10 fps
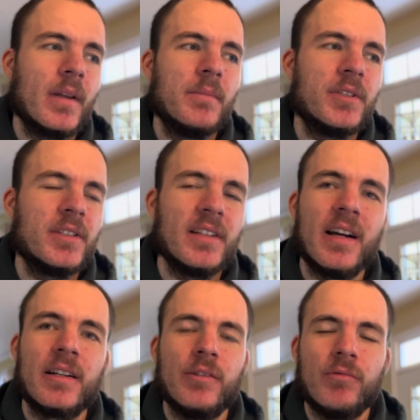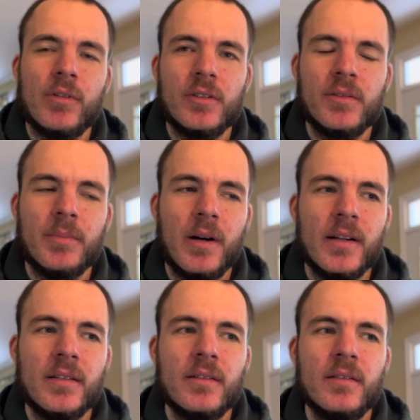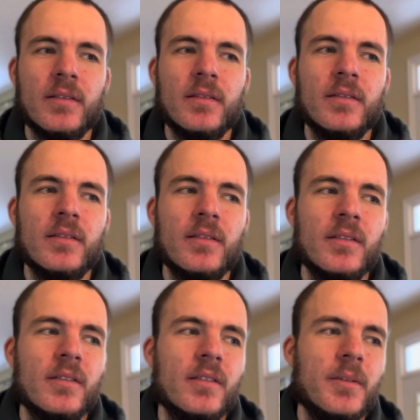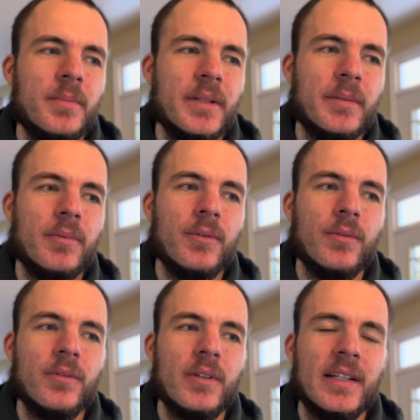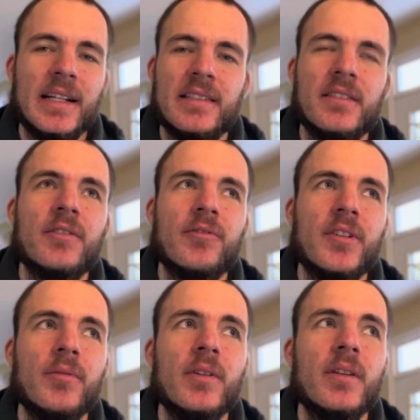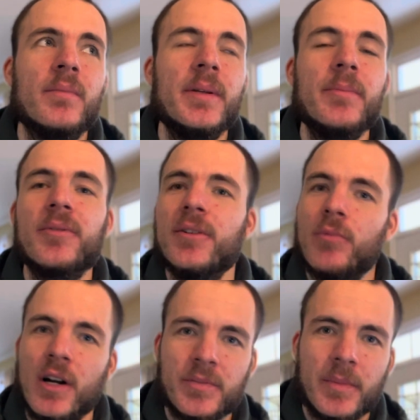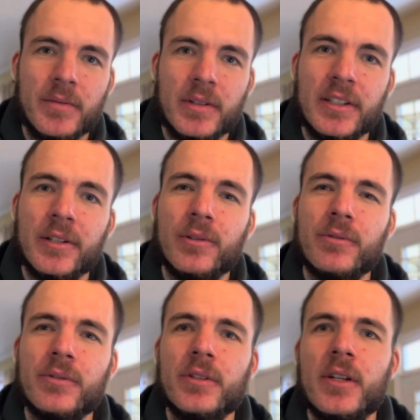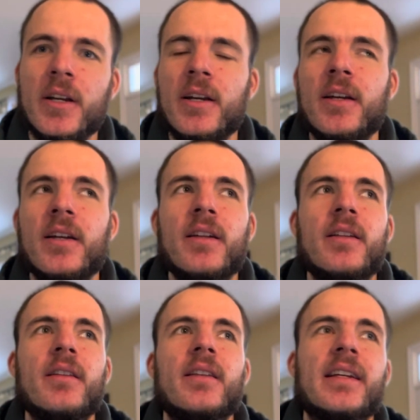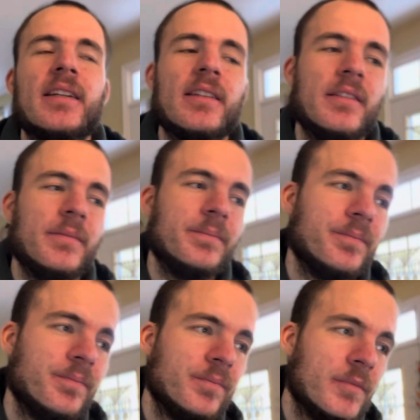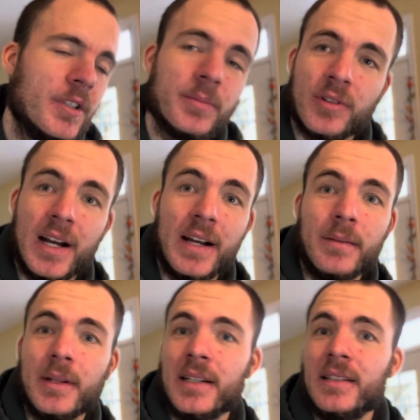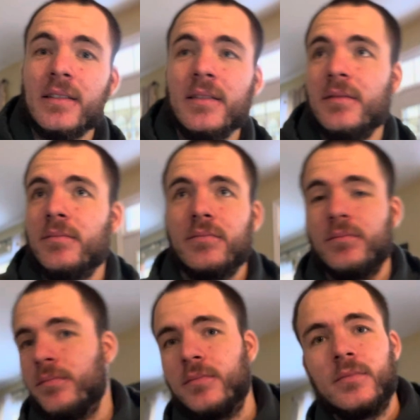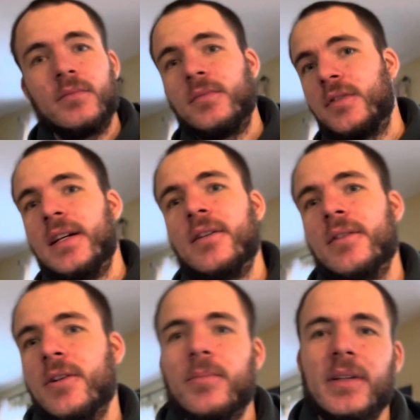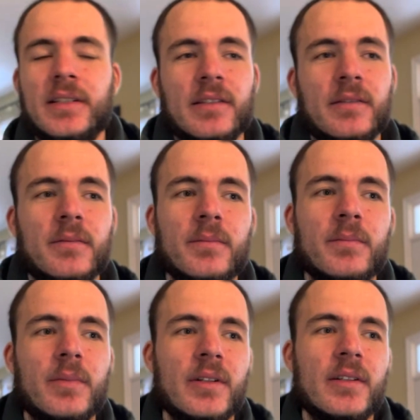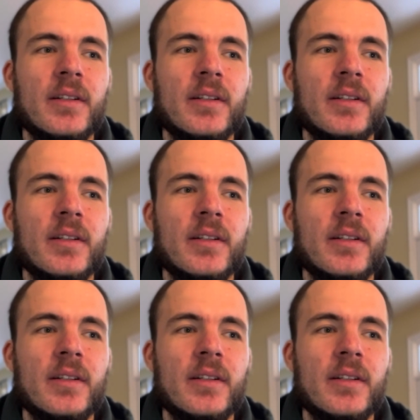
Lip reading: just not going to respond to people that I disagree with. People can watch my videos. They can subscribe. They can tell their opinion. But